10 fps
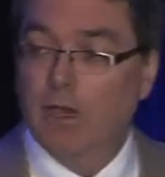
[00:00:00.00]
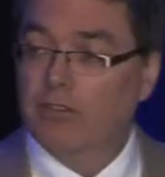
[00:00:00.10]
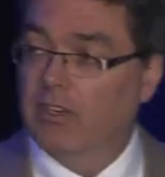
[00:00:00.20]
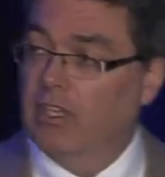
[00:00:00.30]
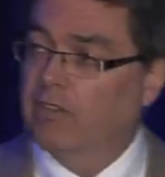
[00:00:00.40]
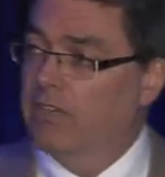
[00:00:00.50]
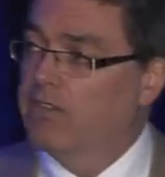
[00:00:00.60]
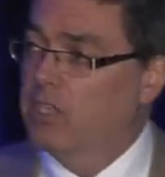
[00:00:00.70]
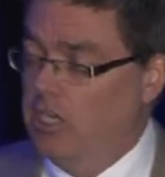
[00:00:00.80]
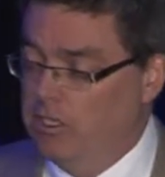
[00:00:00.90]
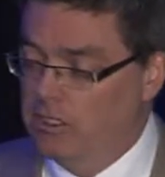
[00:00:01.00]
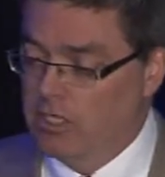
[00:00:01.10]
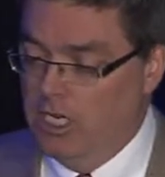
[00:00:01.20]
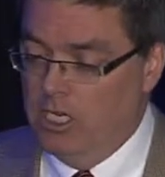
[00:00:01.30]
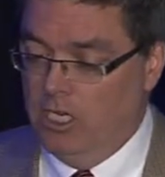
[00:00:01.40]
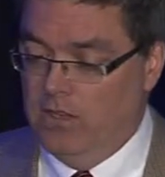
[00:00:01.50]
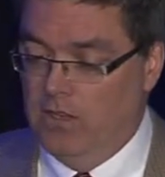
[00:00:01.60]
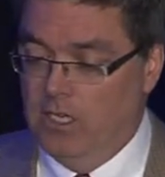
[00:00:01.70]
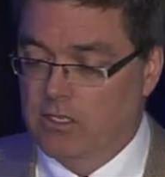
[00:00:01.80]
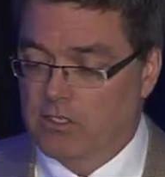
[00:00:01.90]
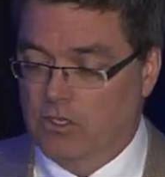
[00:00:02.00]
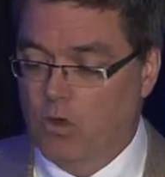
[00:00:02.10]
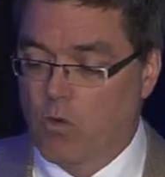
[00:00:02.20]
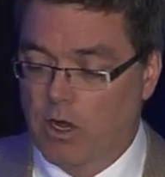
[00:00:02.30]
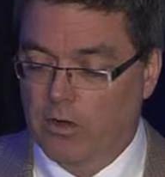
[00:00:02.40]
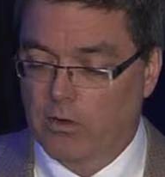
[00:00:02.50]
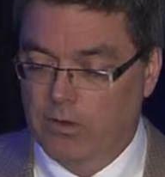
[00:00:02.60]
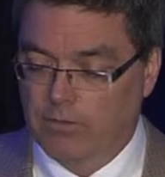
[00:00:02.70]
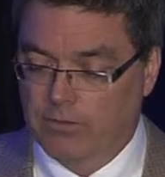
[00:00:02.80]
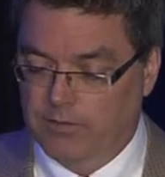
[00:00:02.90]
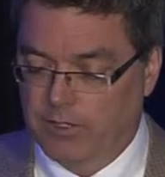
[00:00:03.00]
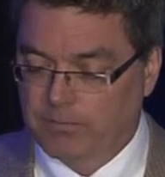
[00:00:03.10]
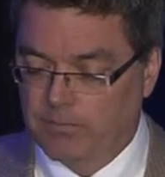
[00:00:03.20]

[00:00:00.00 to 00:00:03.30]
significant of changes in the snow water equivalency.